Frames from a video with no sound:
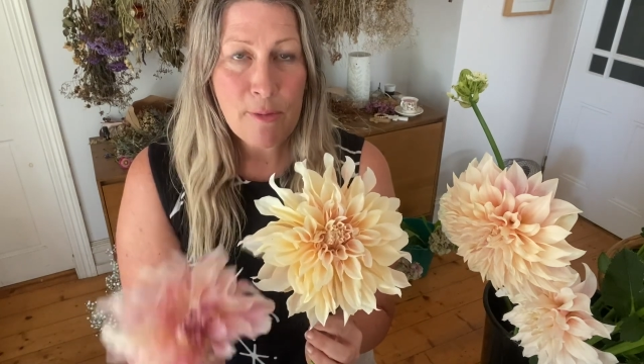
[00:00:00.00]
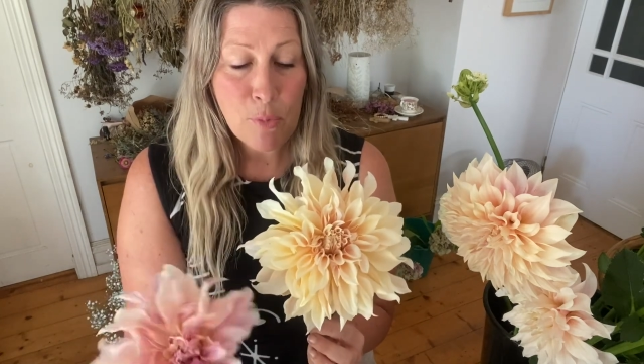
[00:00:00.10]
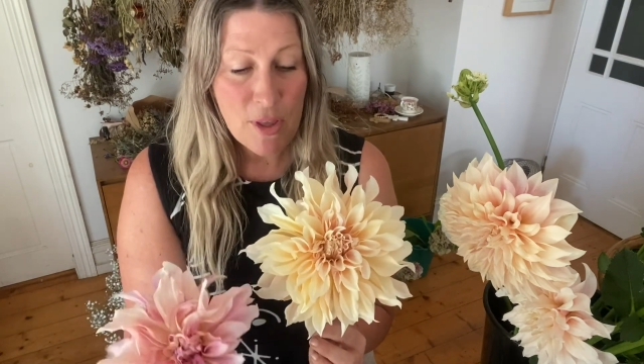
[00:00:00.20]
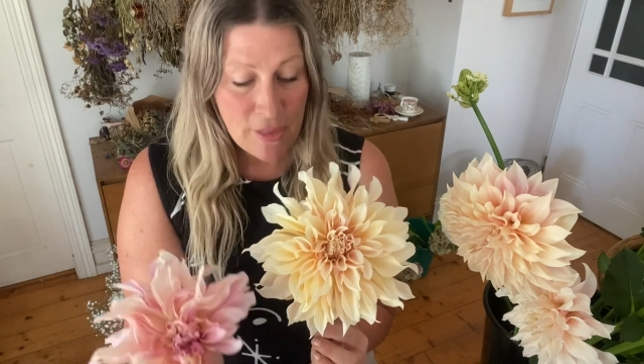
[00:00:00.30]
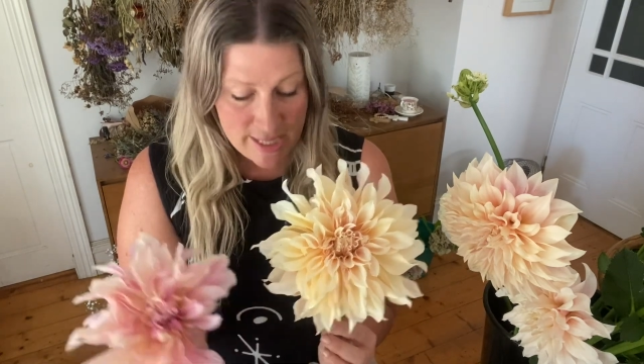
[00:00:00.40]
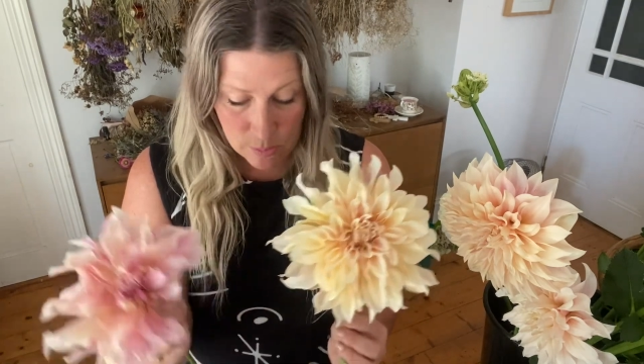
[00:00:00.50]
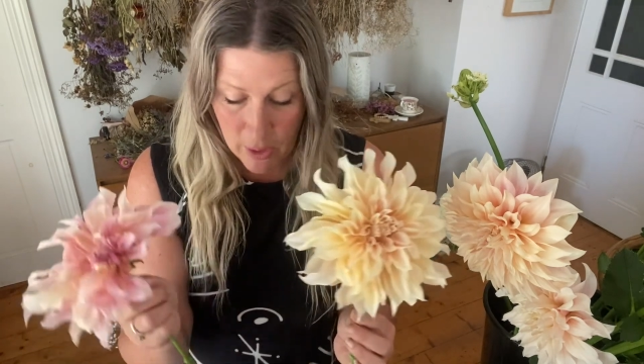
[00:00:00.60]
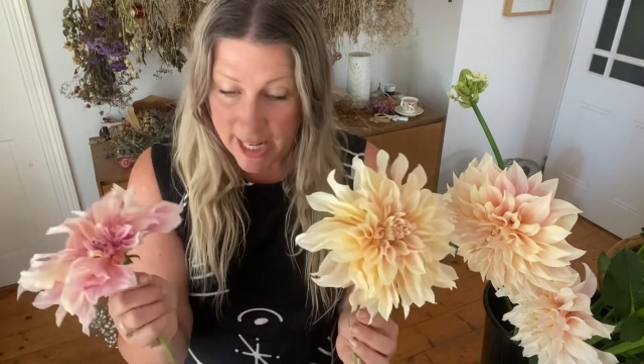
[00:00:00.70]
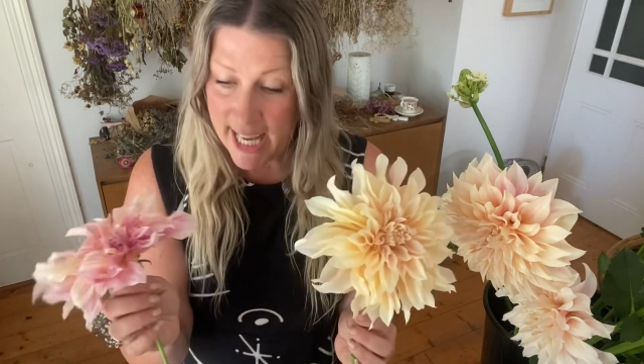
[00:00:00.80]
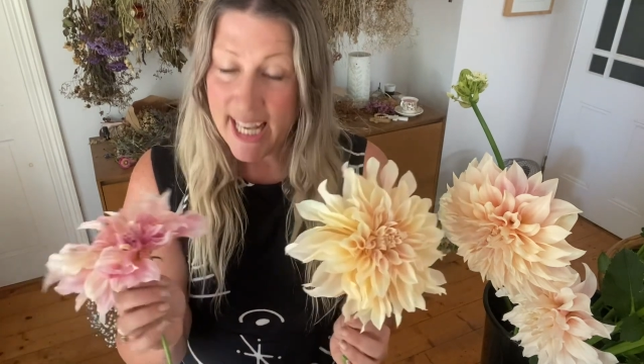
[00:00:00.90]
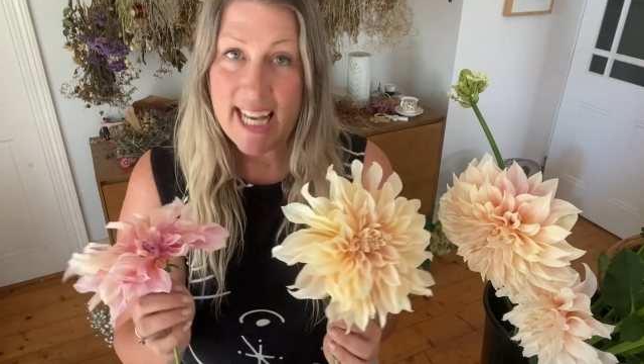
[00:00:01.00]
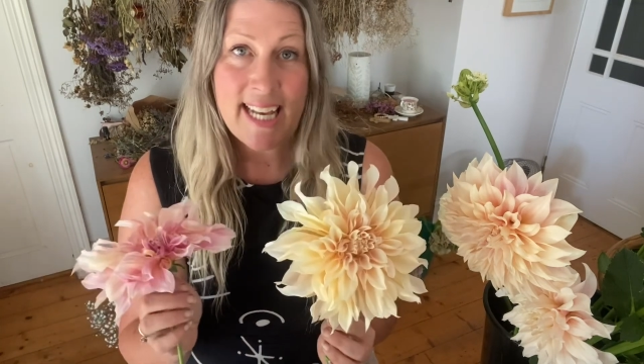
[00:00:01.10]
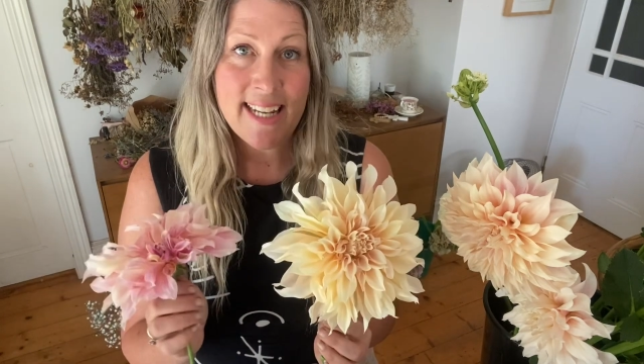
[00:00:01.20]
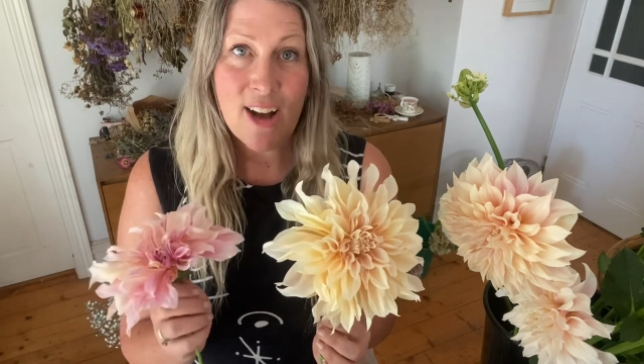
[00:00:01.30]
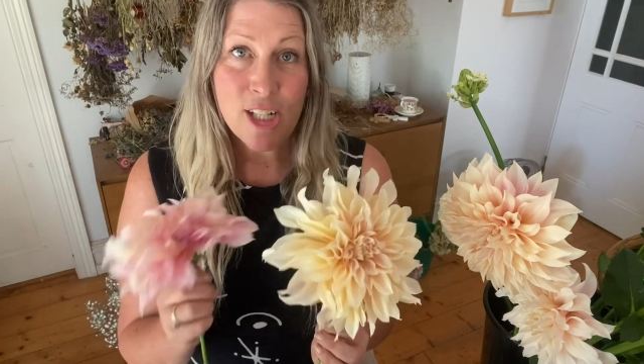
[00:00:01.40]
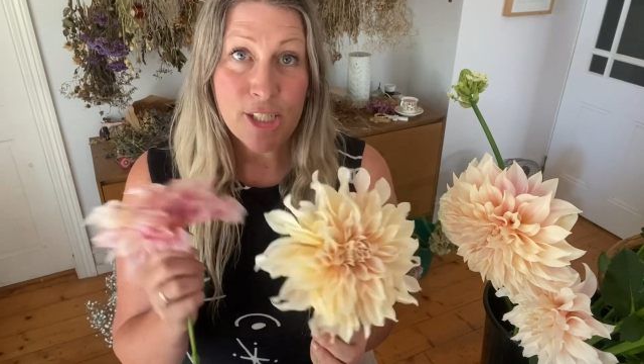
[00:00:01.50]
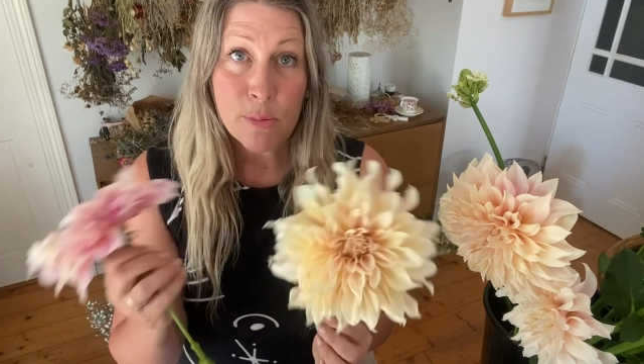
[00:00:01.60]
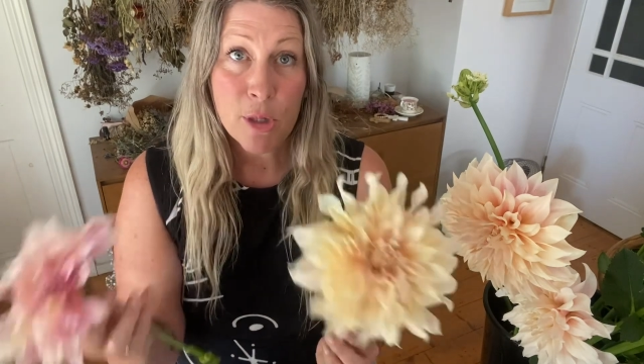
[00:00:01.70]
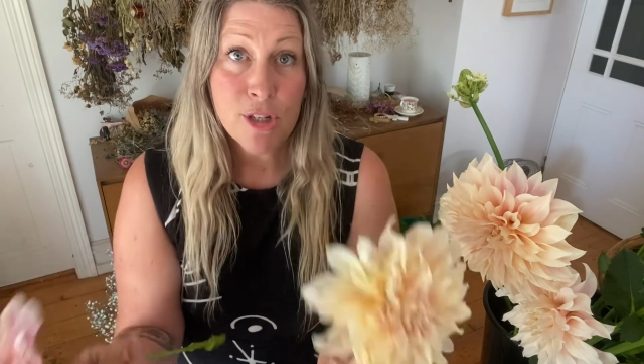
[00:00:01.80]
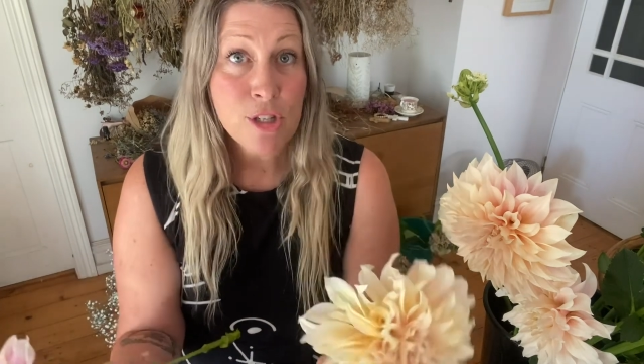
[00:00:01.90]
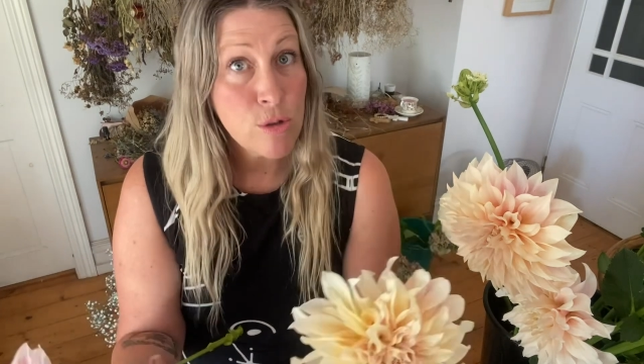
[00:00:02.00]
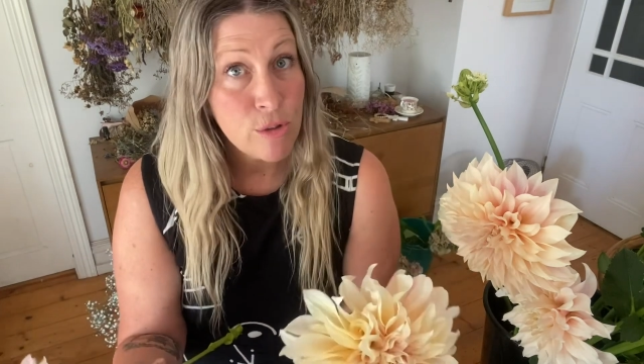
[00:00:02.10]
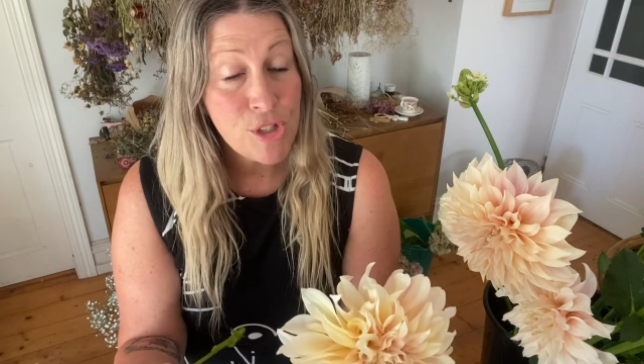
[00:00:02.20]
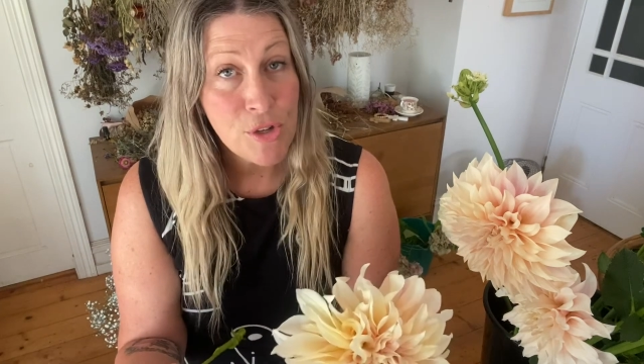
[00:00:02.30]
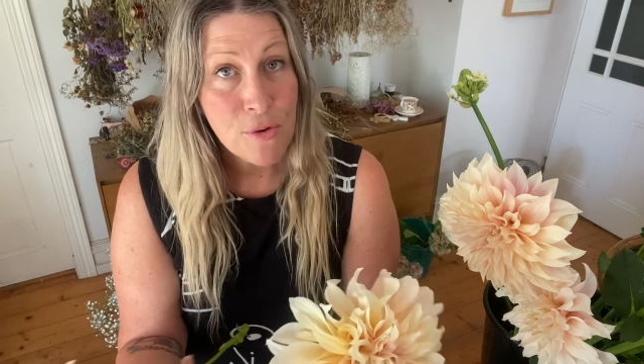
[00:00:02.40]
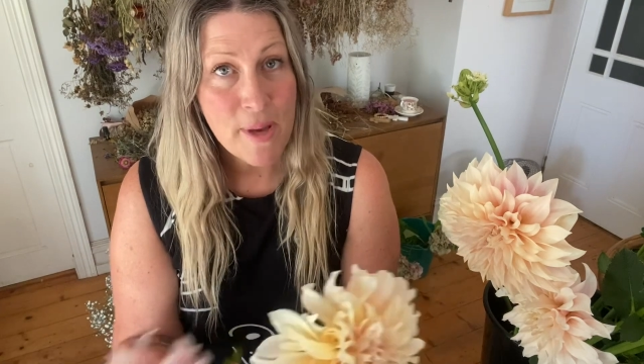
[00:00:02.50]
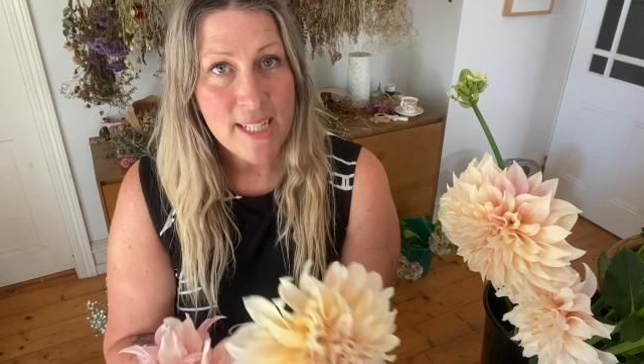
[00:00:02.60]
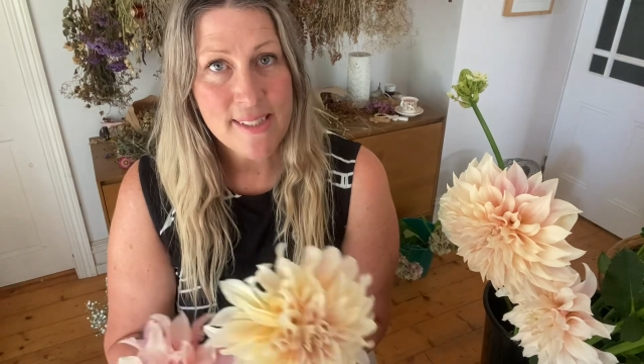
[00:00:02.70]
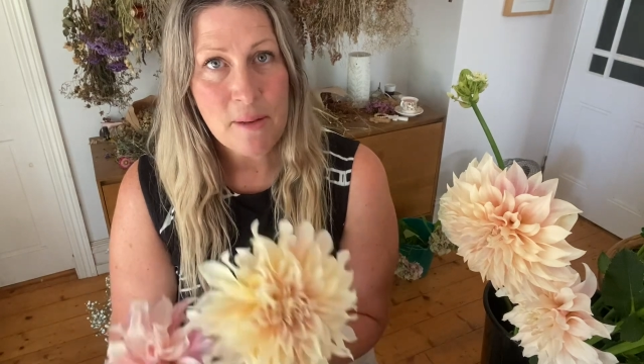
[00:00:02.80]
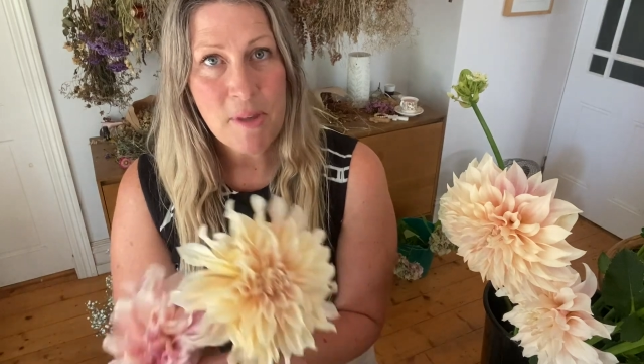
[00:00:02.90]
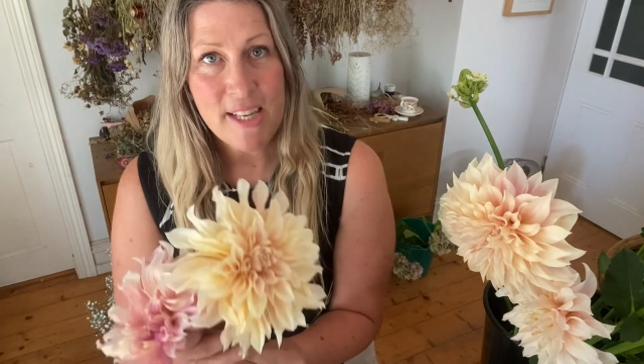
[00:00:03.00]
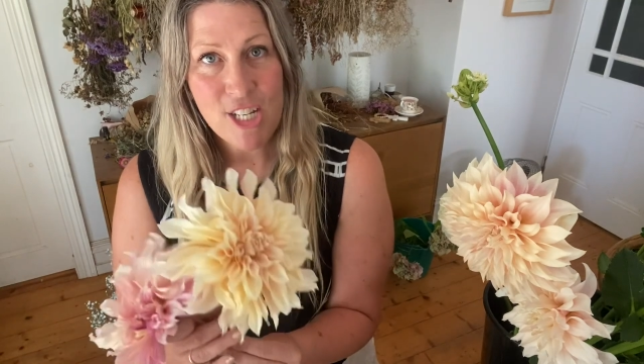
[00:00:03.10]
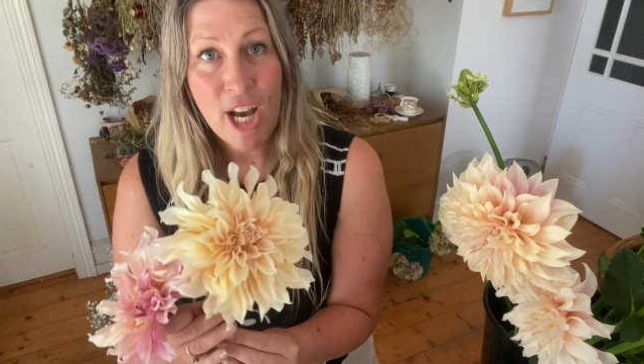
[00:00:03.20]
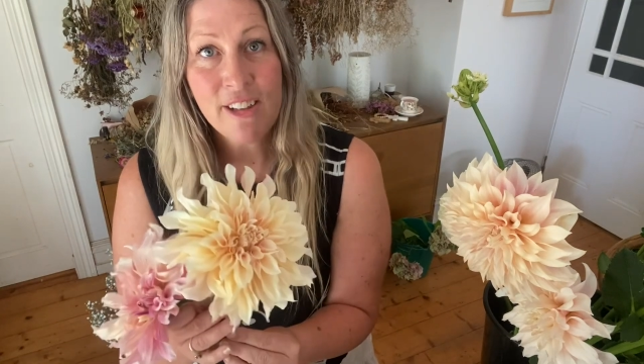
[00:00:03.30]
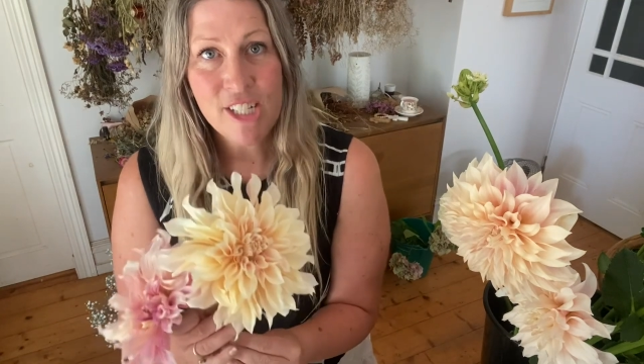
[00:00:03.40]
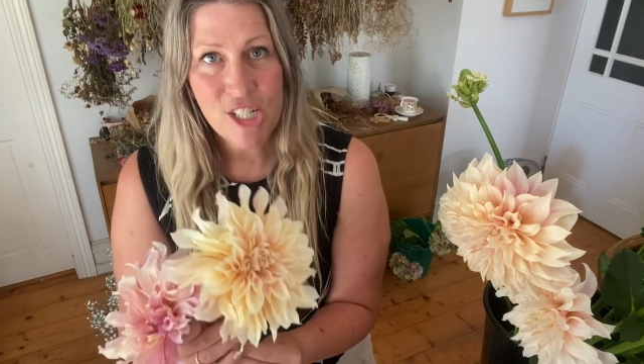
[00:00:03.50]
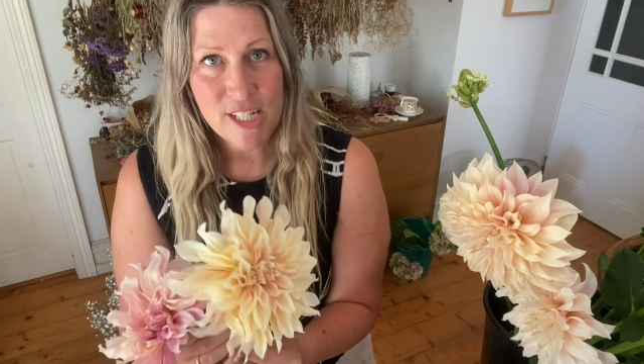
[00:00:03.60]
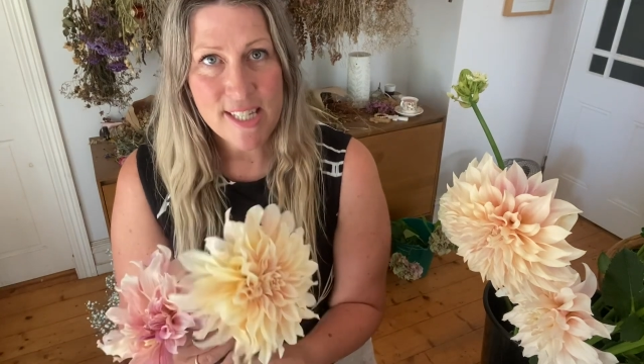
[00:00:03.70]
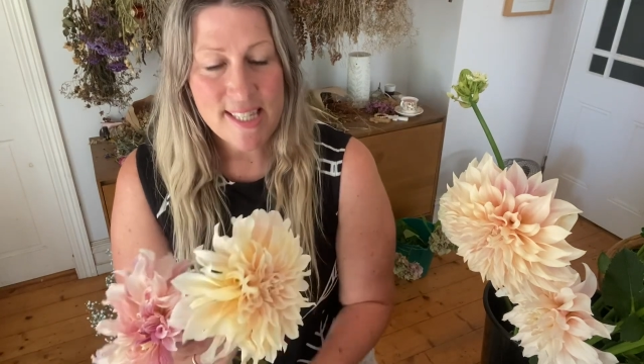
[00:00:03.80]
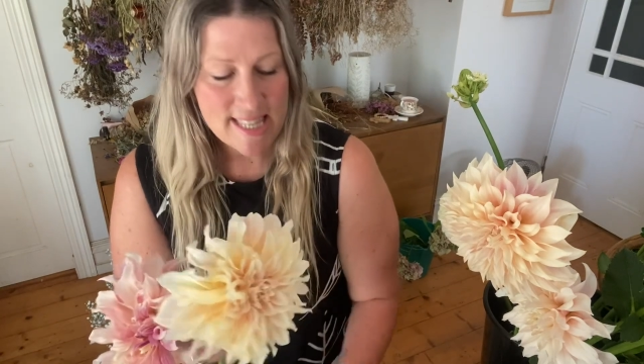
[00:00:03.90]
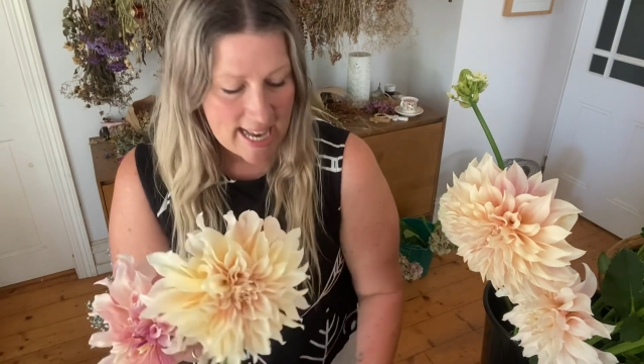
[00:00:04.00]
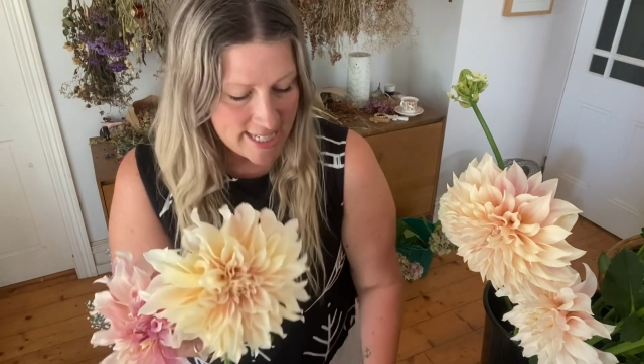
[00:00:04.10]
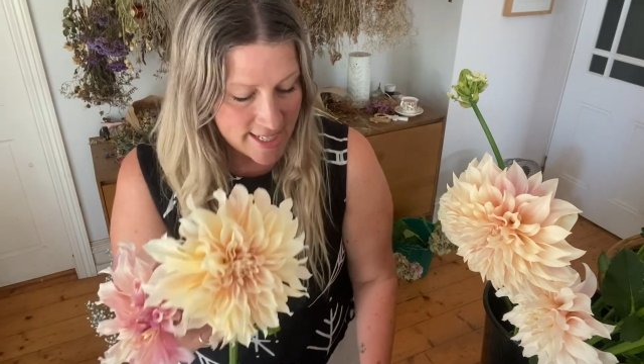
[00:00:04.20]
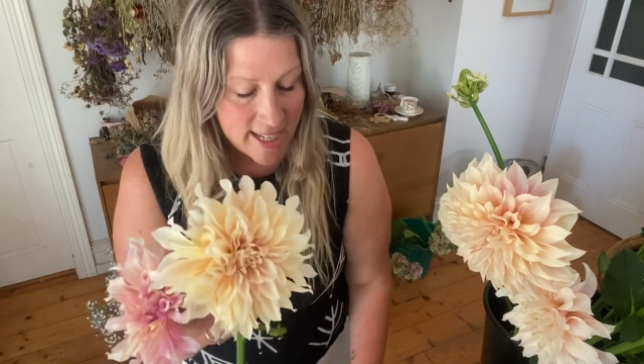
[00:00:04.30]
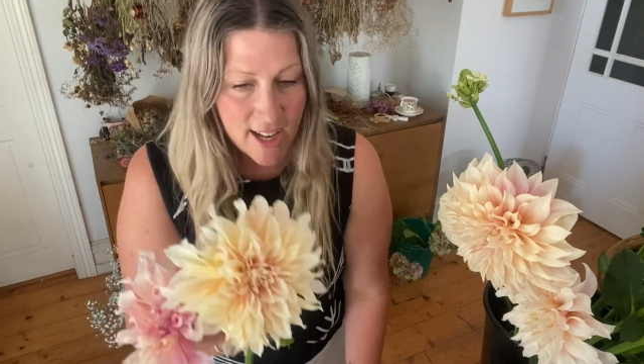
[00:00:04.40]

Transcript: with this wedding, I just wanted to talk to you about some of the challenges that